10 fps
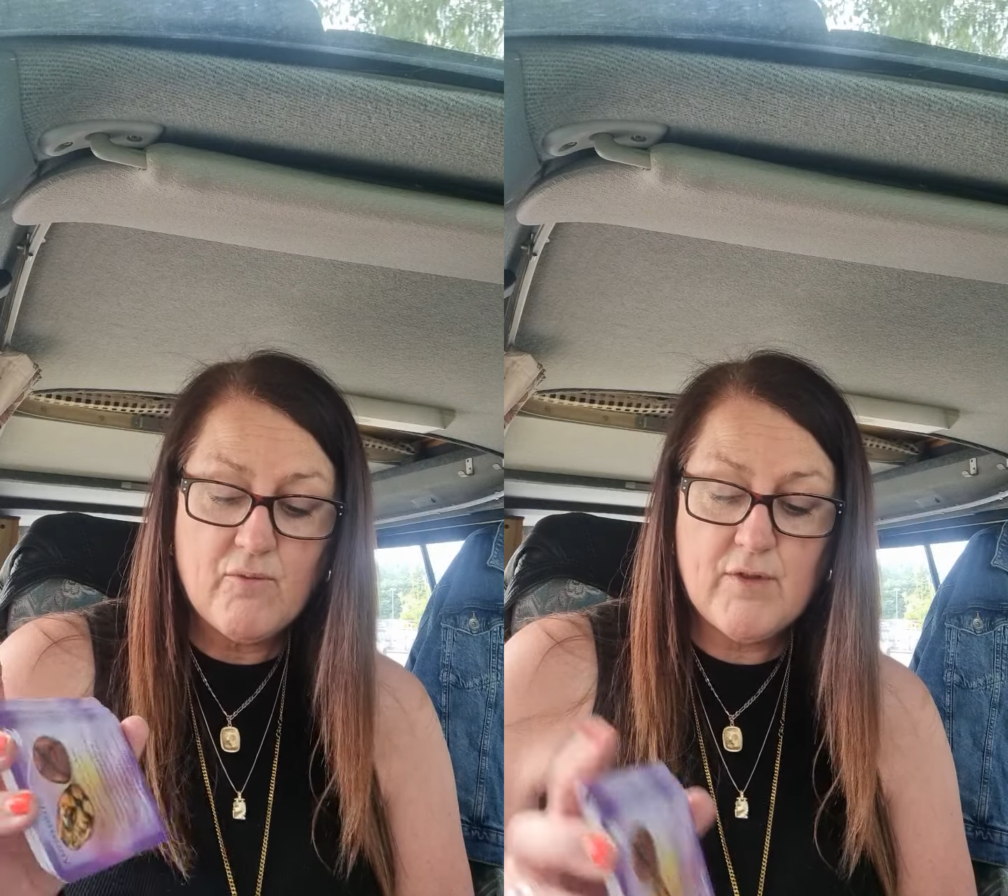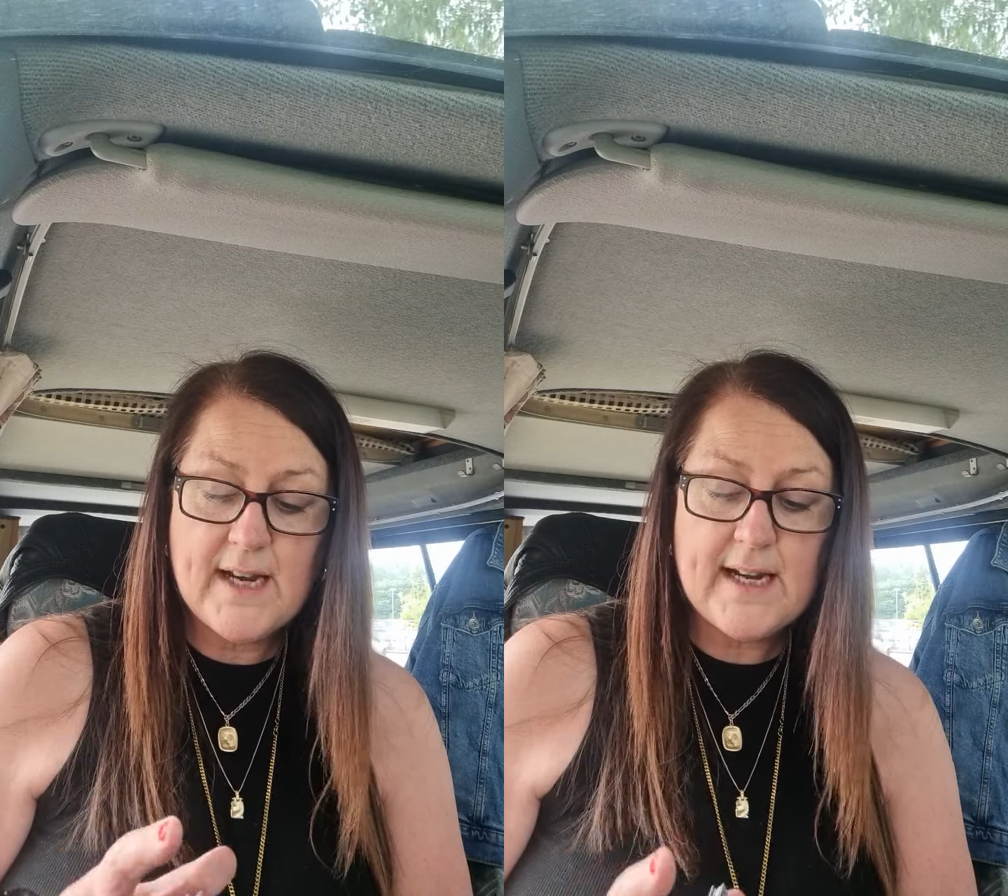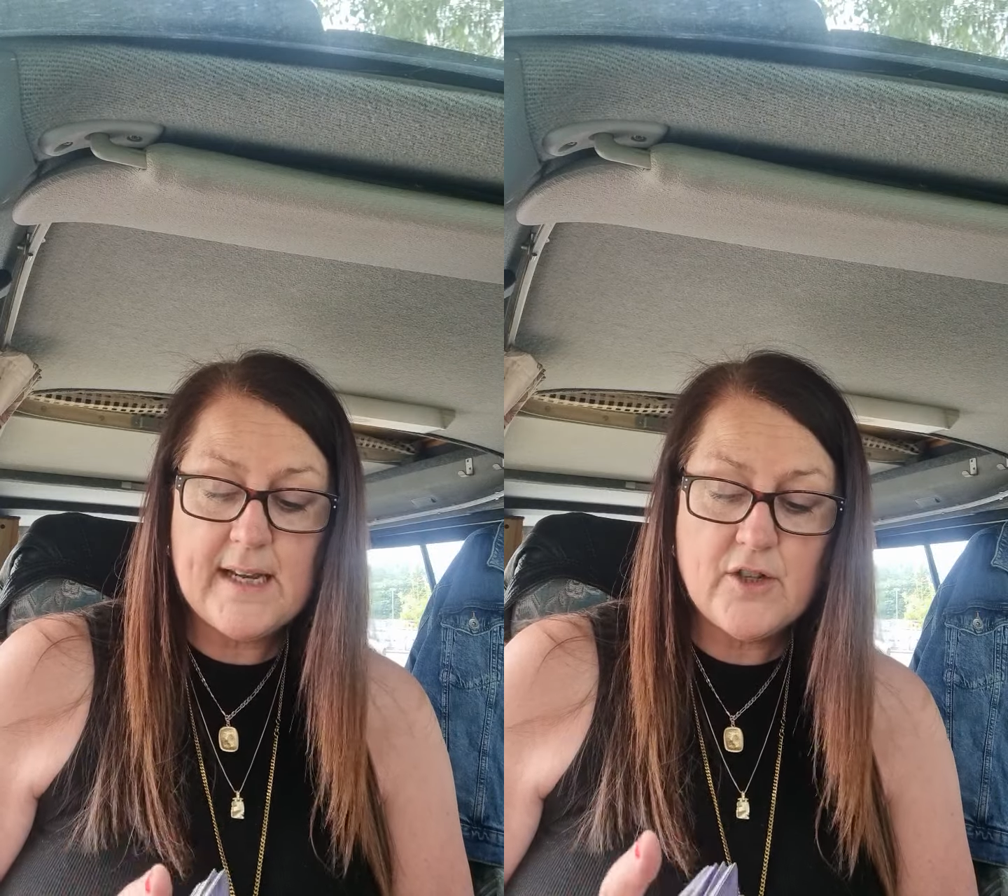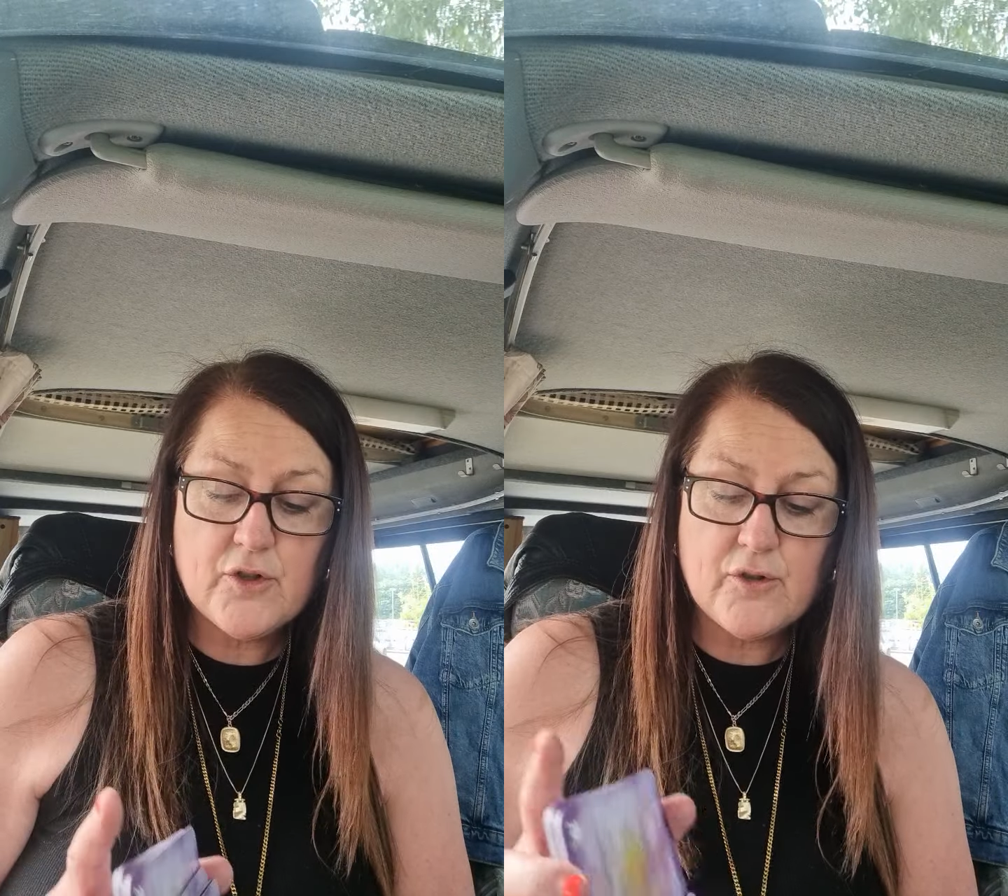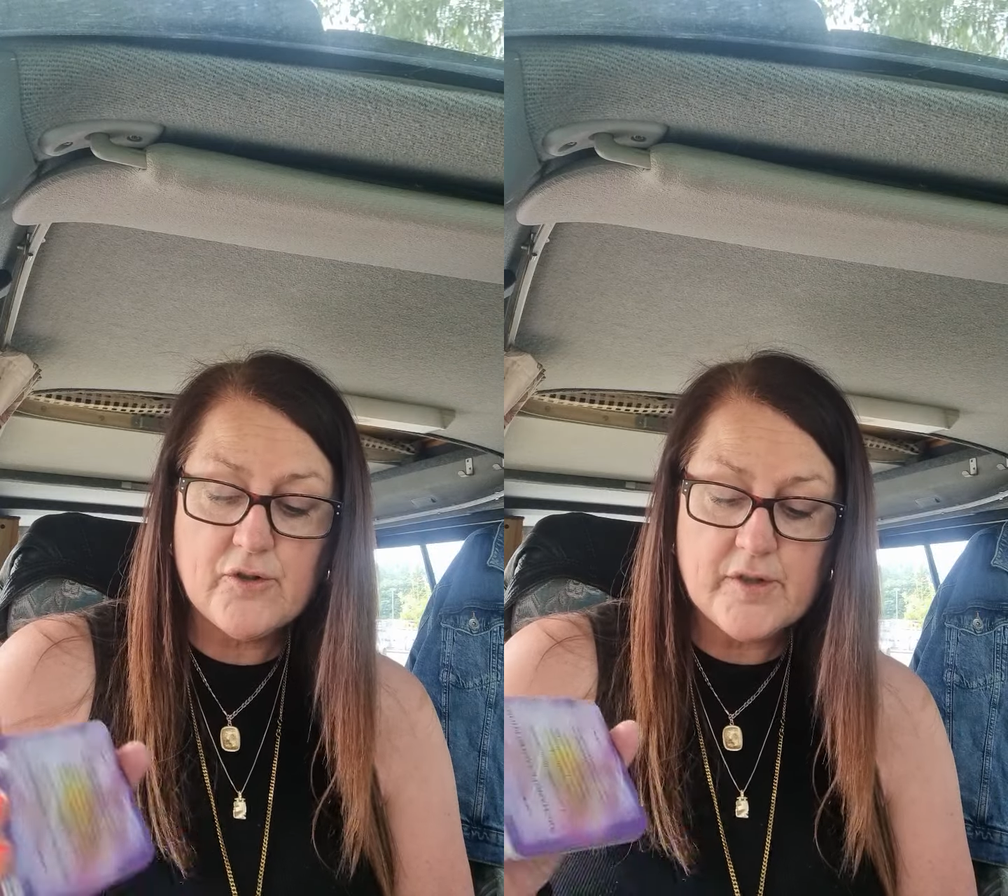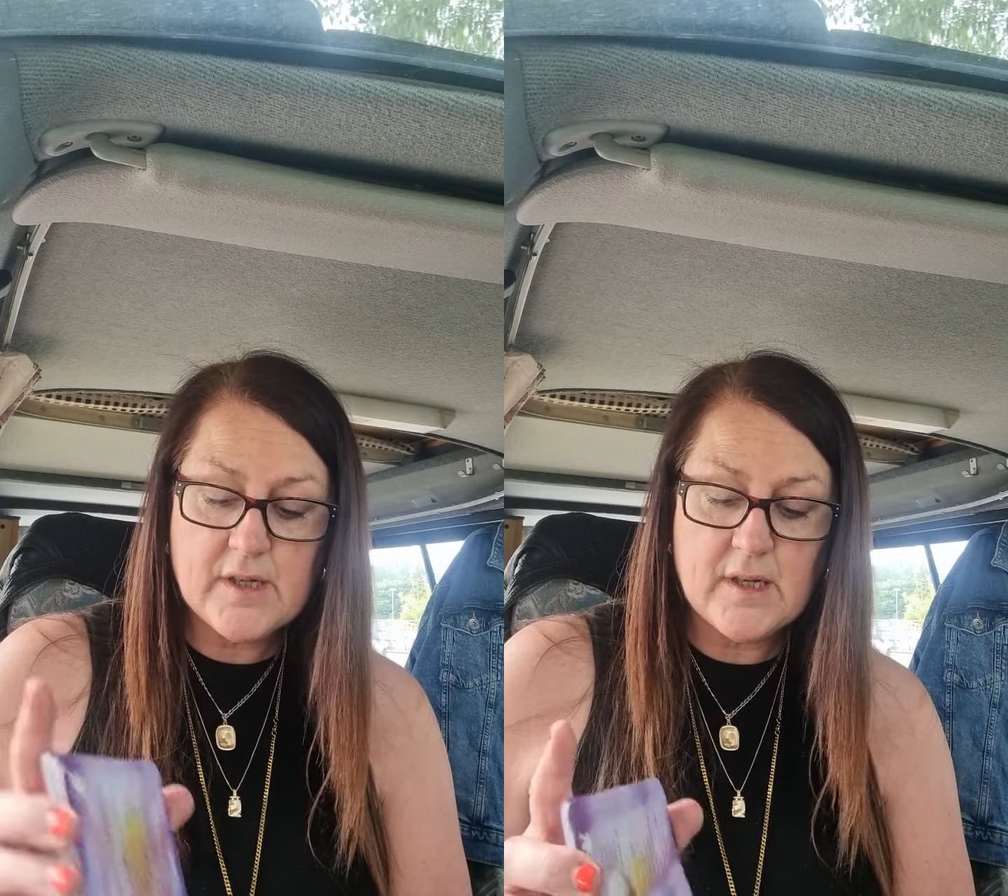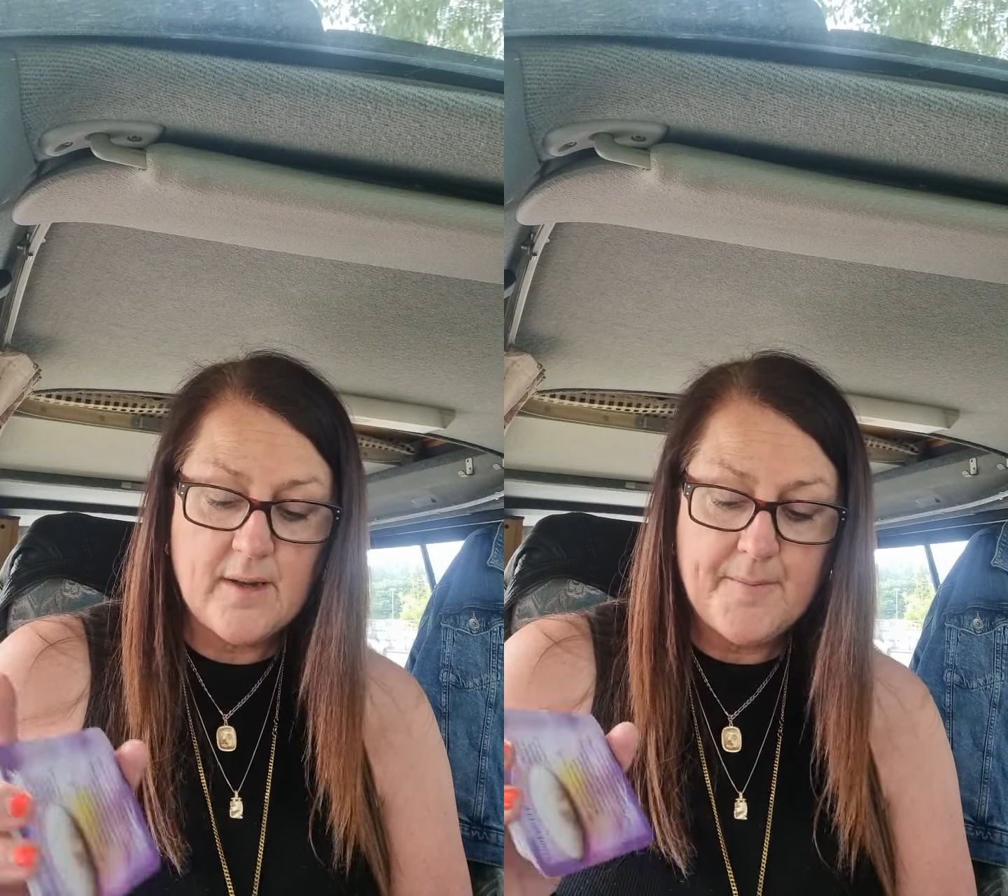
really short,